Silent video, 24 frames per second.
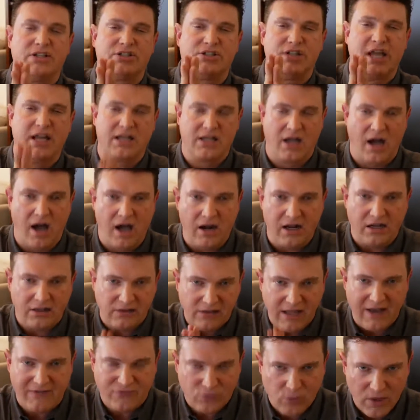psychotic
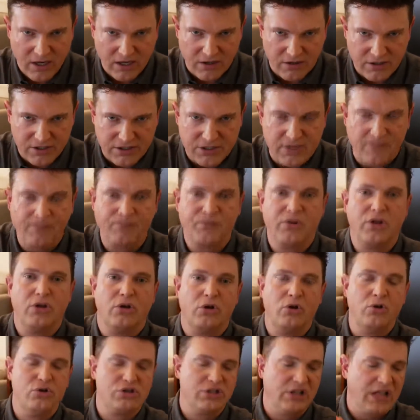left-wingers
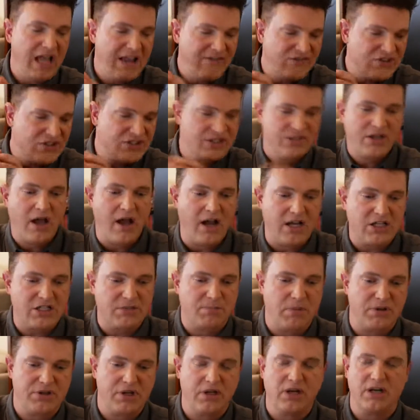whose life sucks,
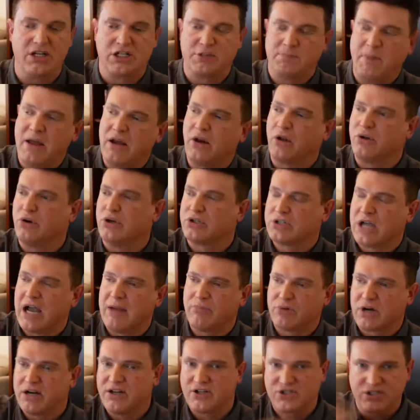but they're going to spend all your time
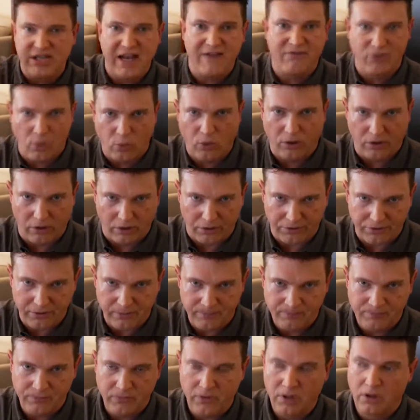trying to save the world.
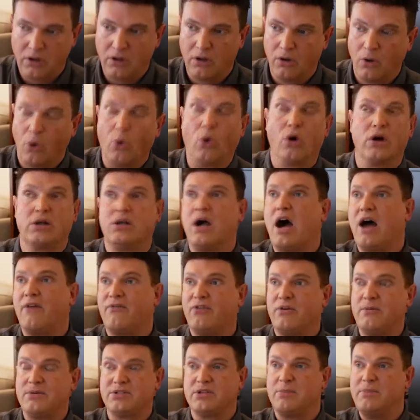Or God
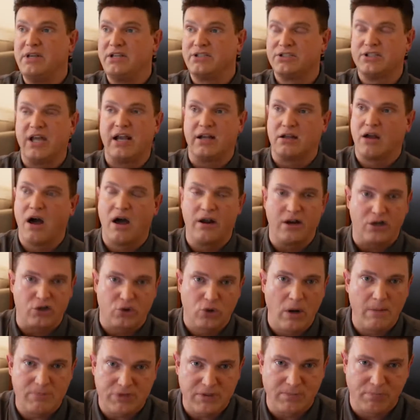forbid some of these psychotic
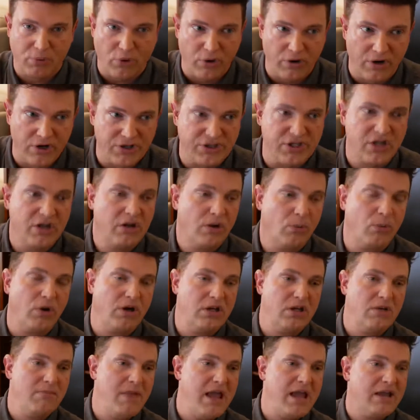Trump supporters where
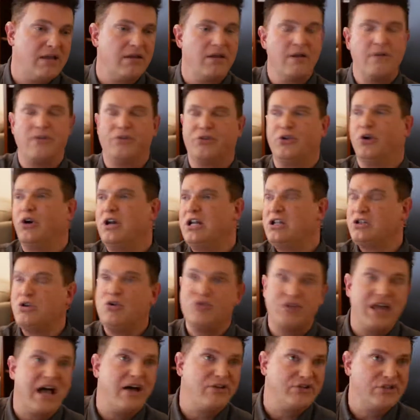you make
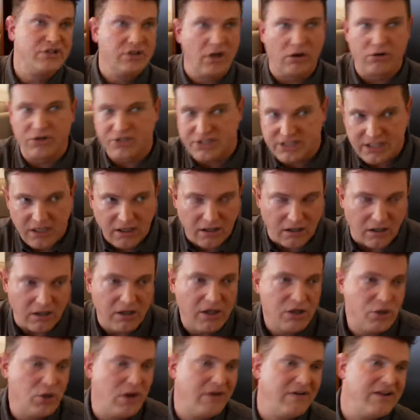$32,000 a year,
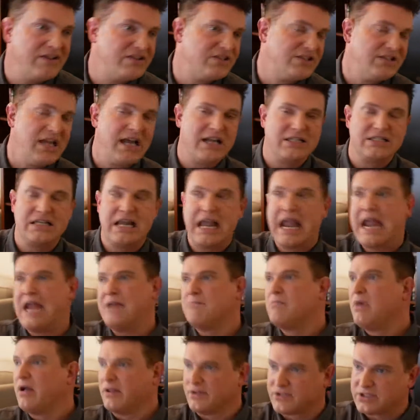you haven't had sex in
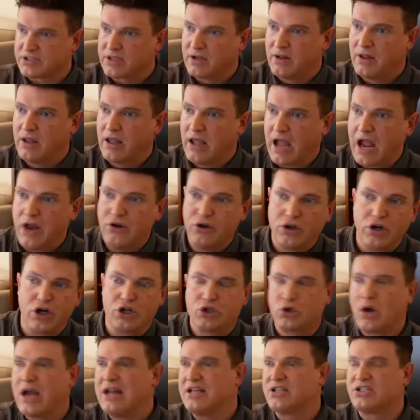8 months, and you're going
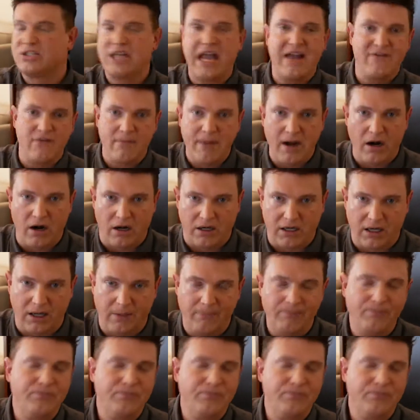to try to save America.